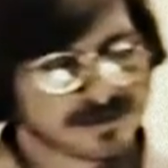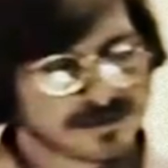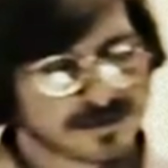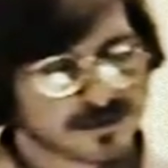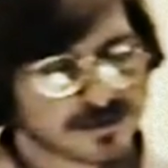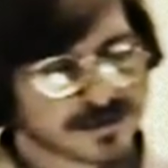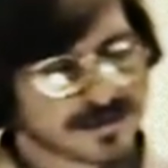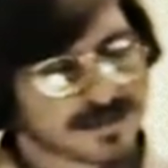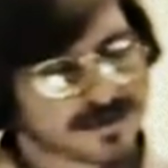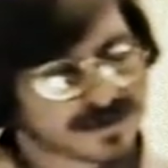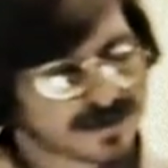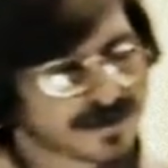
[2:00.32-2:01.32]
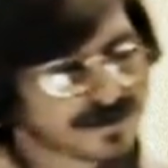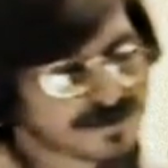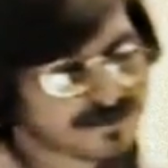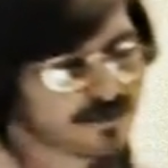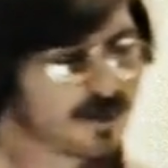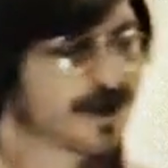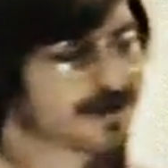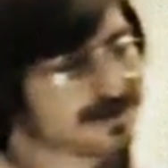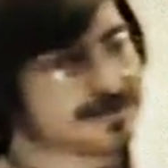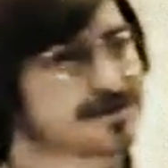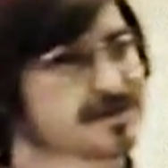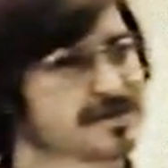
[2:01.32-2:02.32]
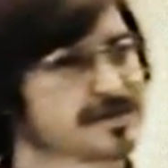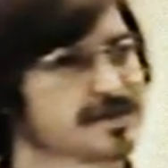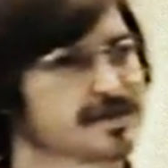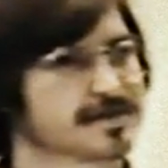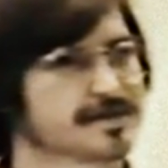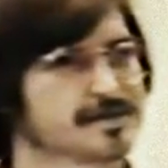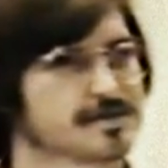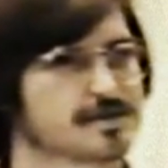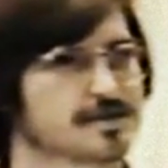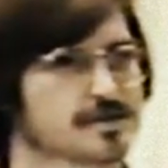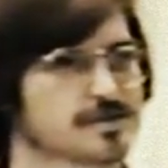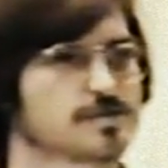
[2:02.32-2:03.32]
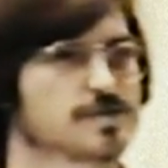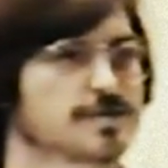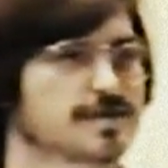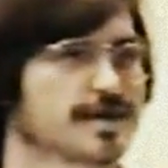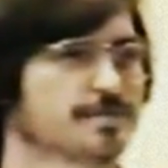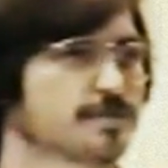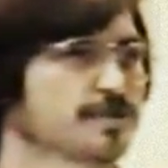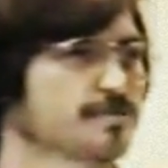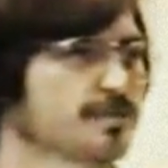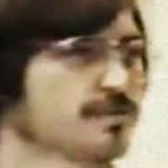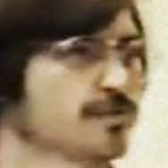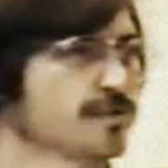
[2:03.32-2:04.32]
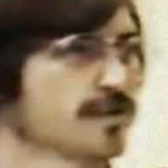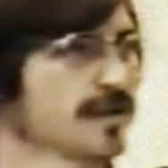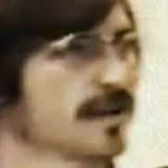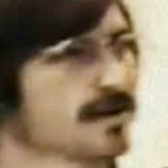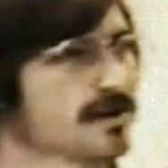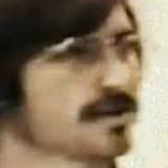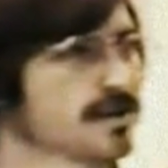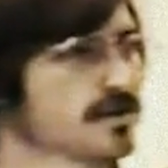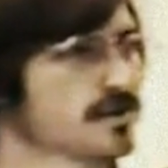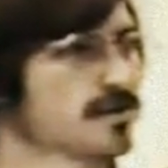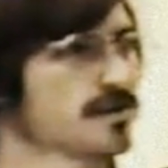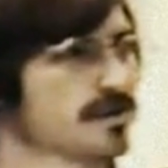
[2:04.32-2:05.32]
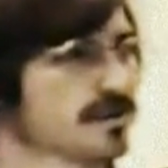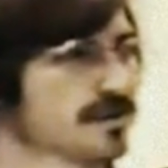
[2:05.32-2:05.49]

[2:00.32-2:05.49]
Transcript: You know, a guy in Nebraska is using an Apple computer to calculate soil